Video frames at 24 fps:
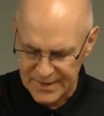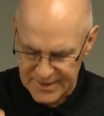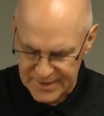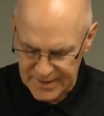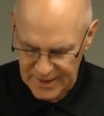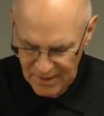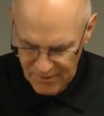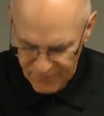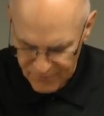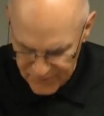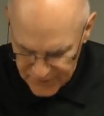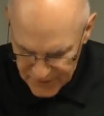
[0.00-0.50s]

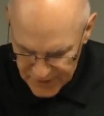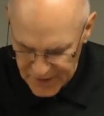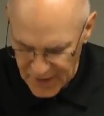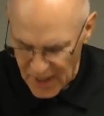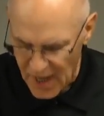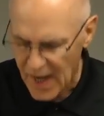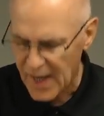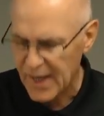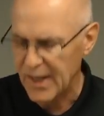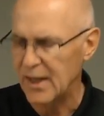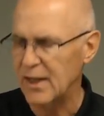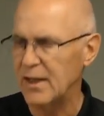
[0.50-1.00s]

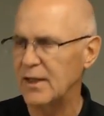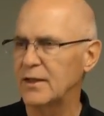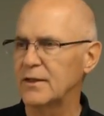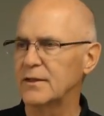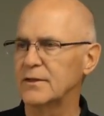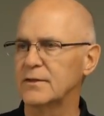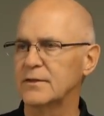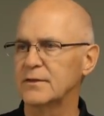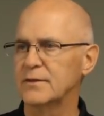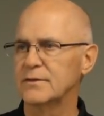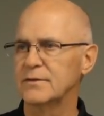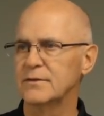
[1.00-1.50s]
self-denial,
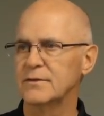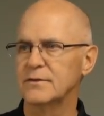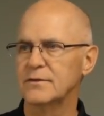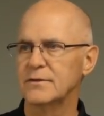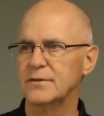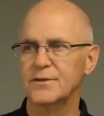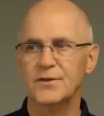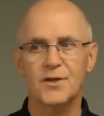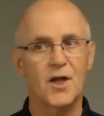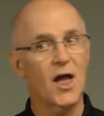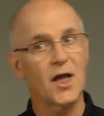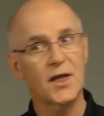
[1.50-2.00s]

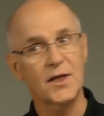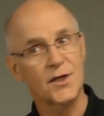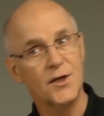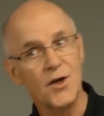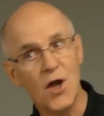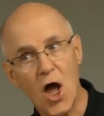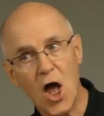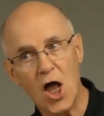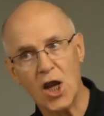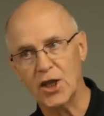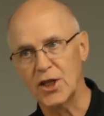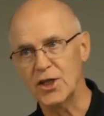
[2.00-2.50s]
not
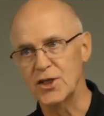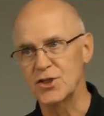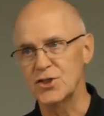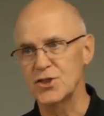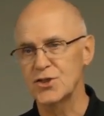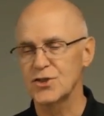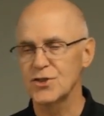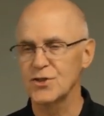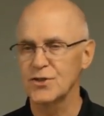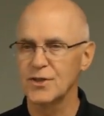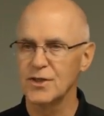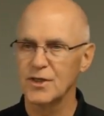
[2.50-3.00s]

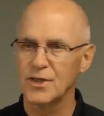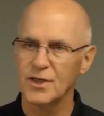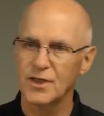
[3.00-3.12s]
knowledge.